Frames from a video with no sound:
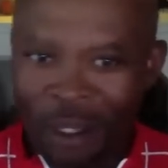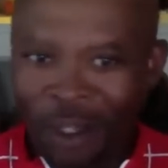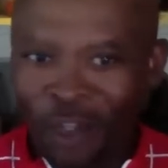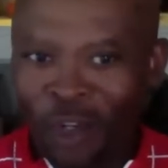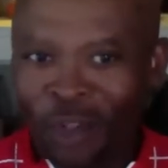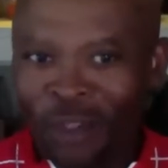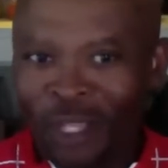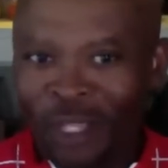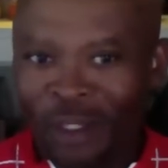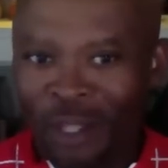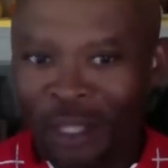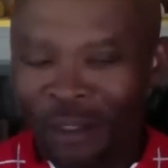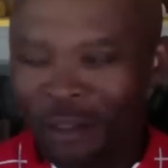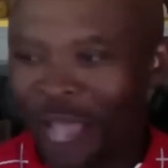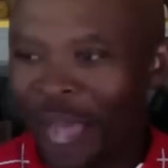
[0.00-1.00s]
You know, there's
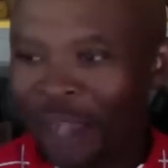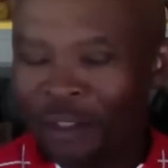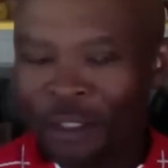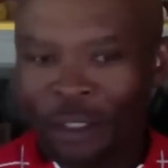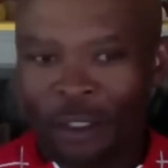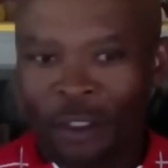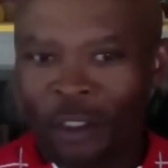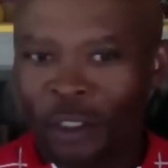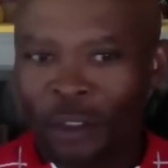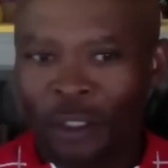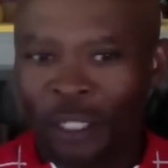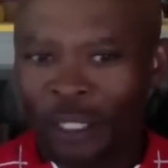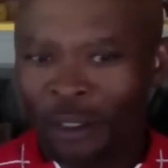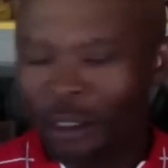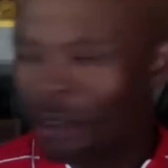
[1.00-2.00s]
a Dr.
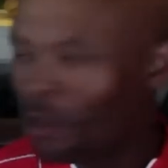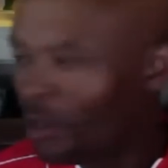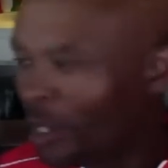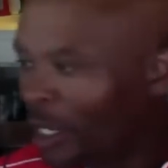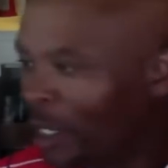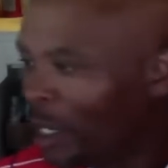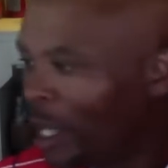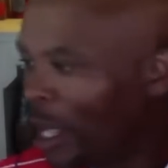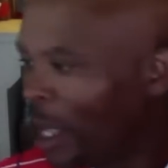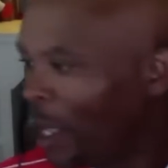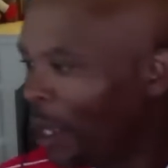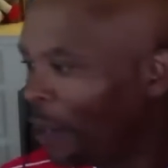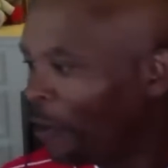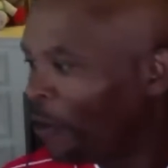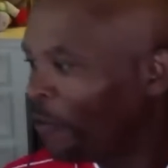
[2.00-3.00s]
Coogan, Coogan,
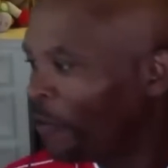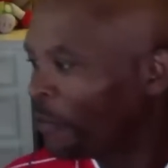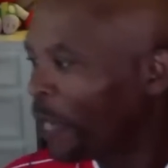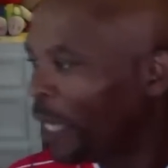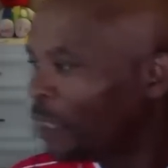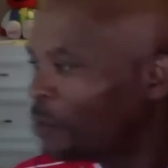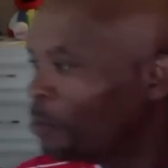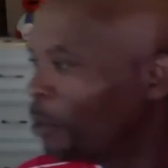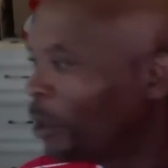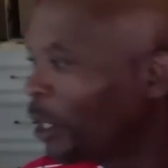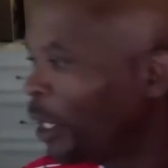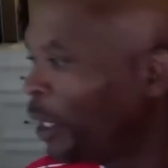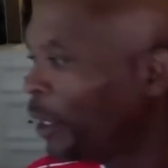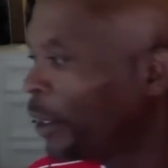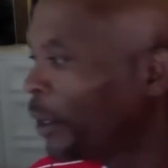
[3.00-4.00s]
uh, I don't know if I've got his book
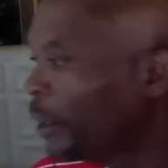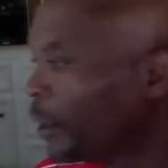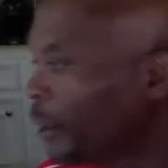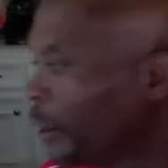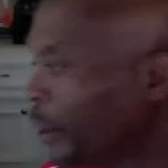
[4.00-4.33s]
here.